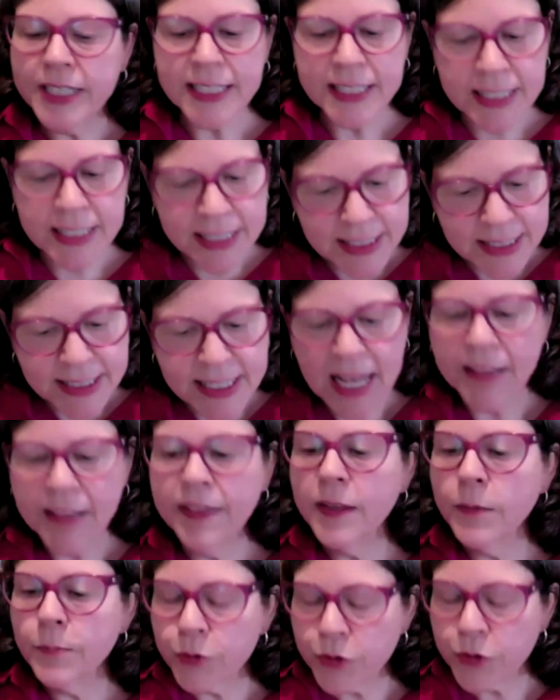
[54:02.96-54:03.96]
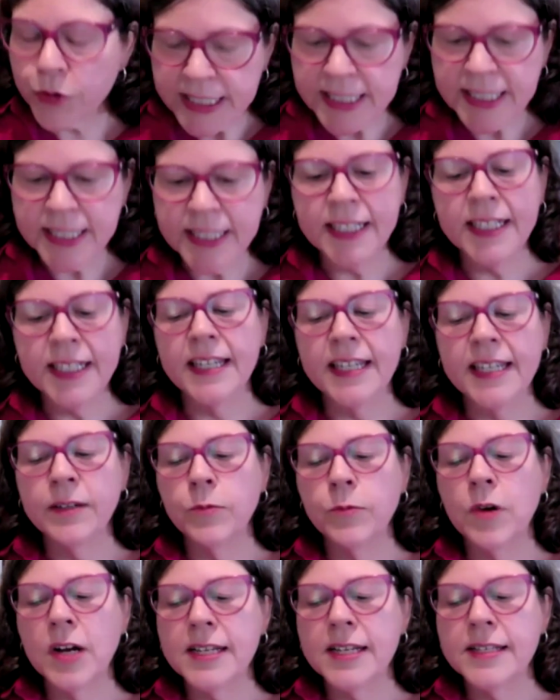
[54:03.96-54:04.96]
he had done the printing,
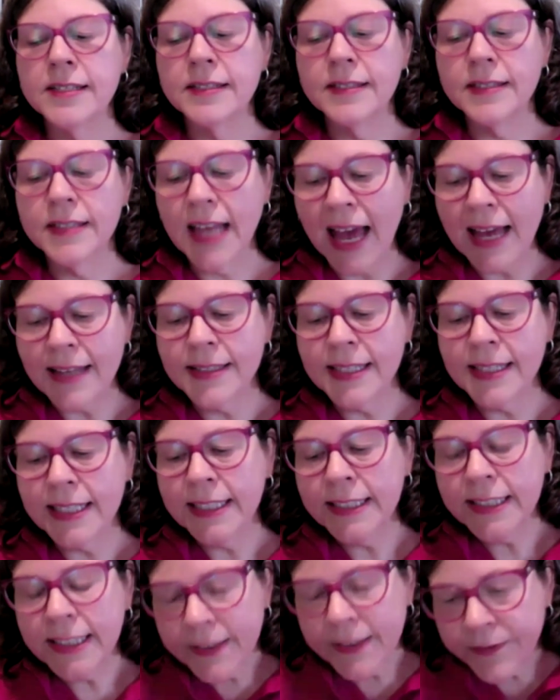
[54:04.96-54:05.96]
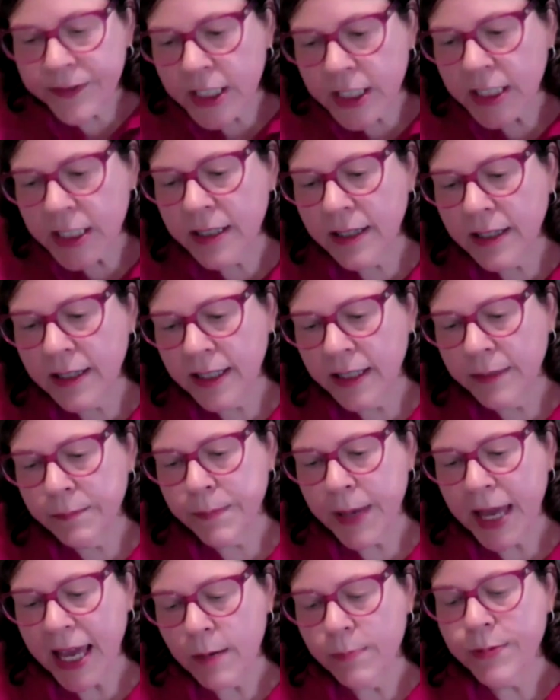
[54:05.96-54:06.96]
it was as he lifted the
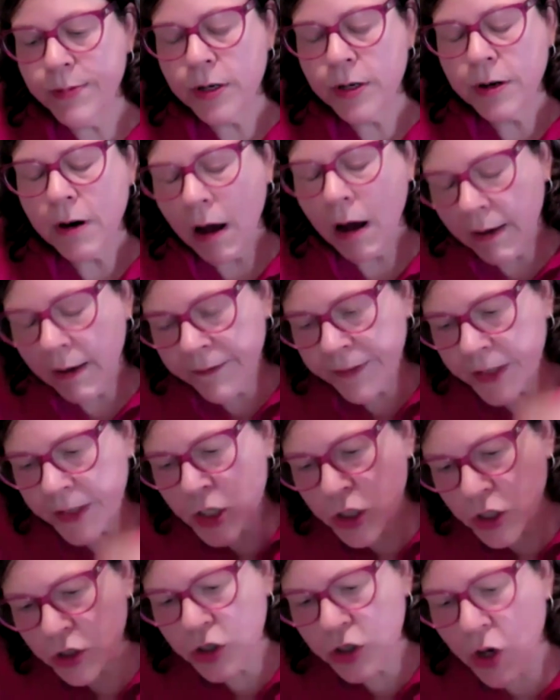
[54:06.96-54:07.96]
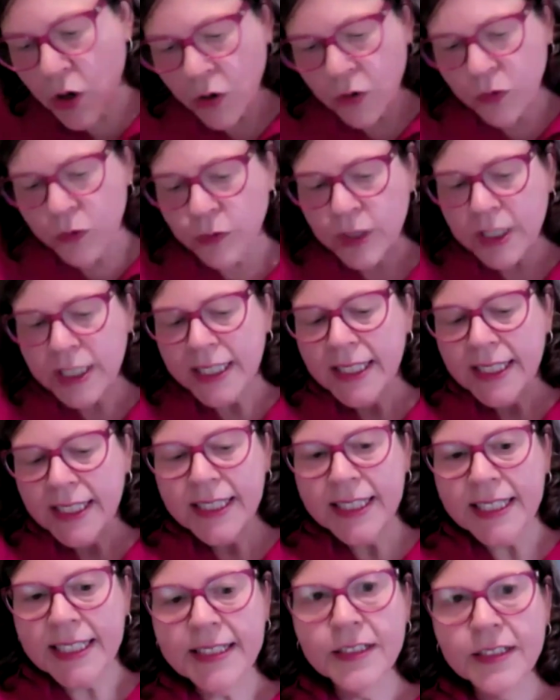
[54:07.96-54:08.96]
paper off the stone,
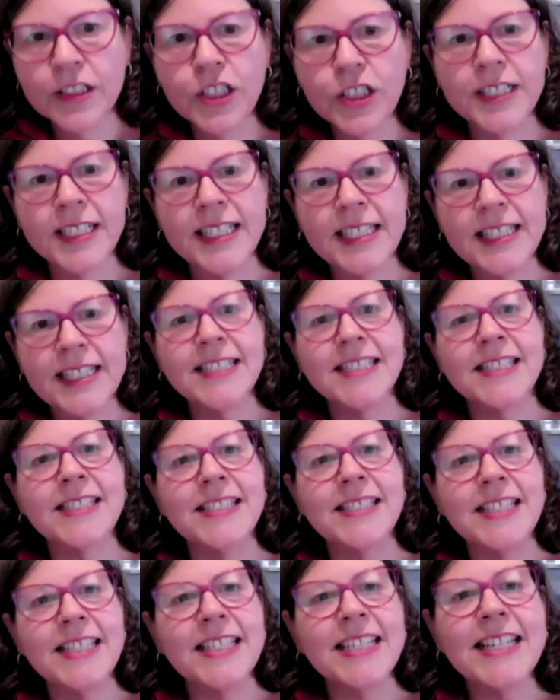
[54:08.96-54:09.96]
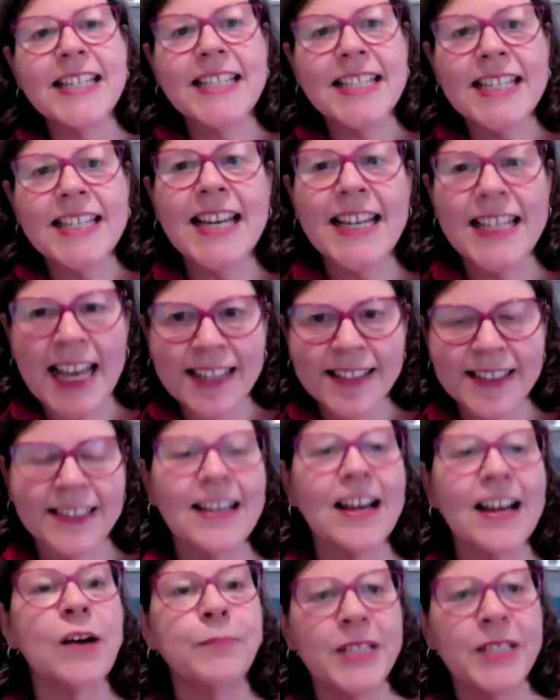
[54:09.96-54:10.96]
he's looking to see has
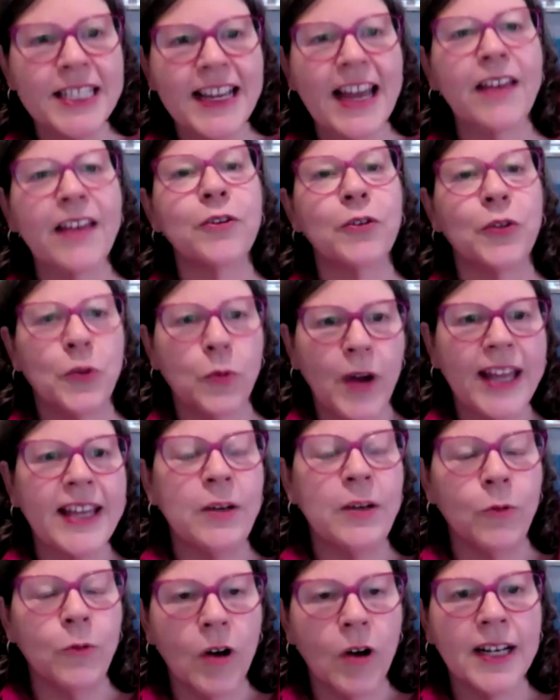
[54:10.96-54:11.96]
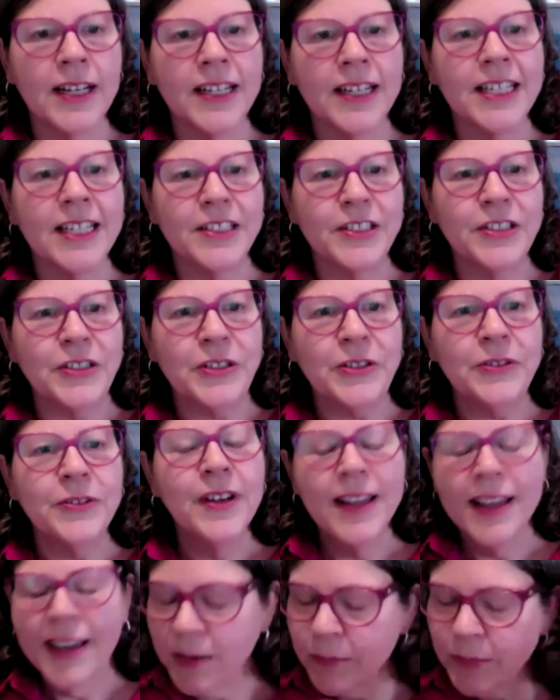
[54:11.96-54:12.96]
it come together the way he wanted it to.
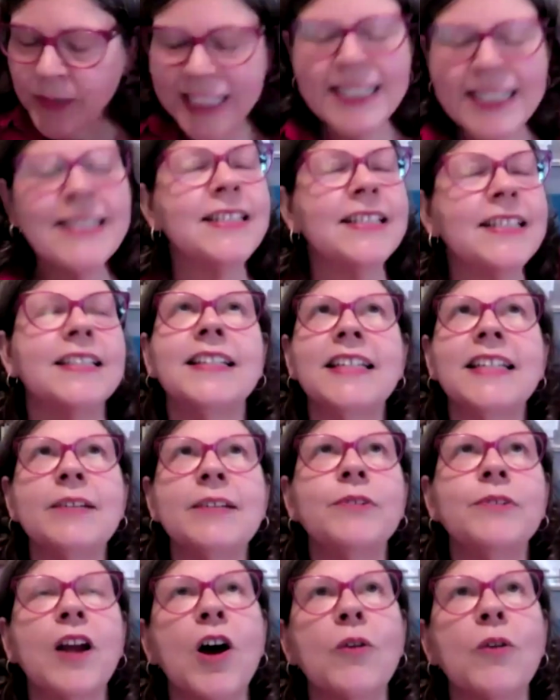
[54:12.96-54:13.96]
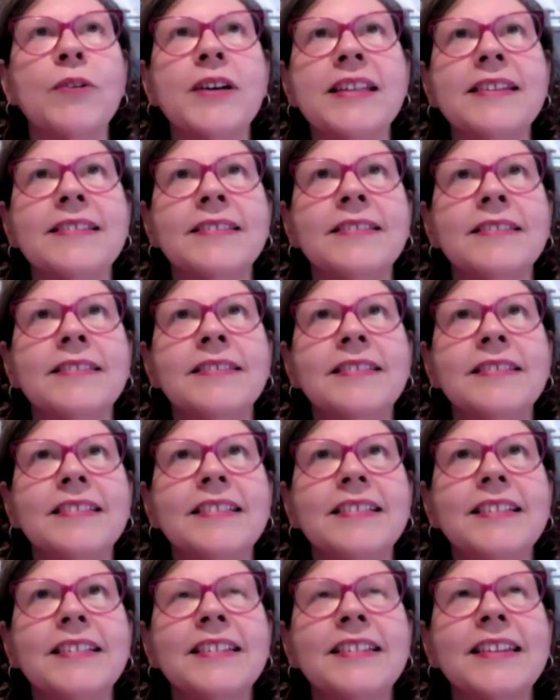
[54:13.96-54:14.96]
And when he did, he would always
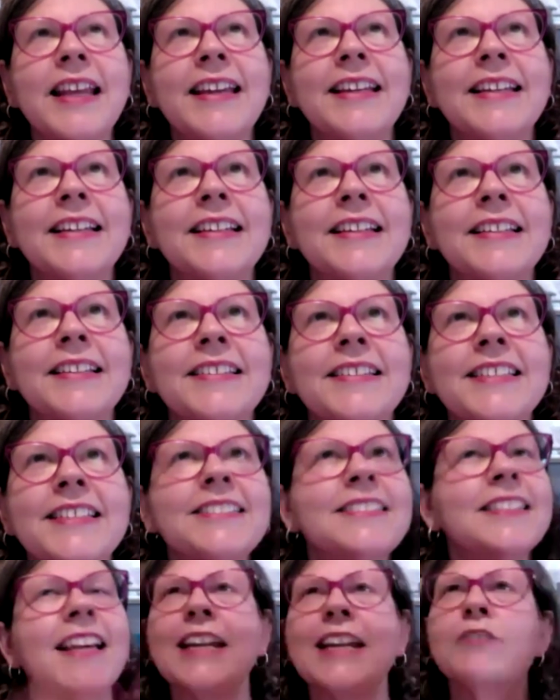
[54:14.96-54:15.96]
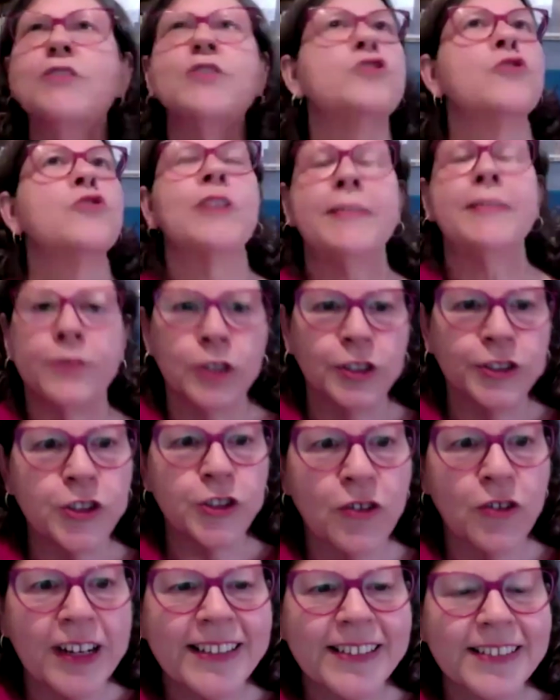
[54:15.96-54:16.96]
like just let out a joyful
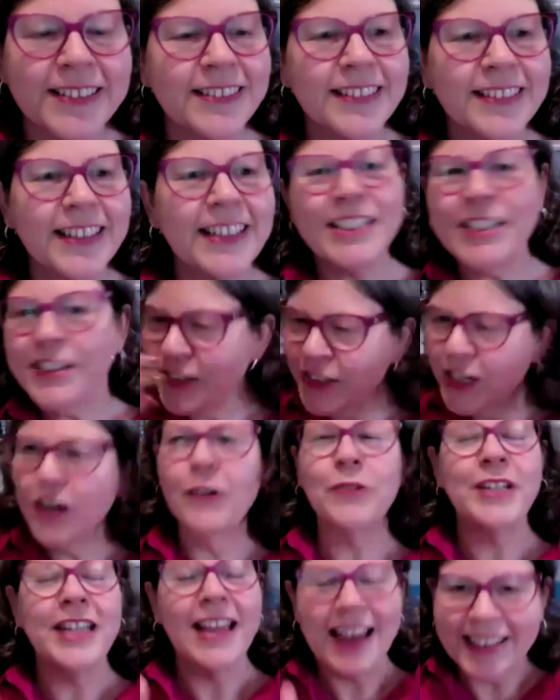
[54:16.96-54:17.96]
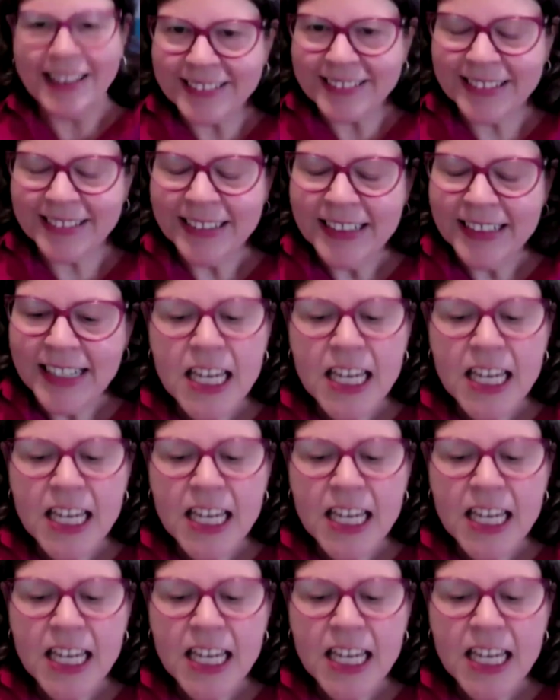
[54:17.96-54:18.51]
noise, and you'd know, yes.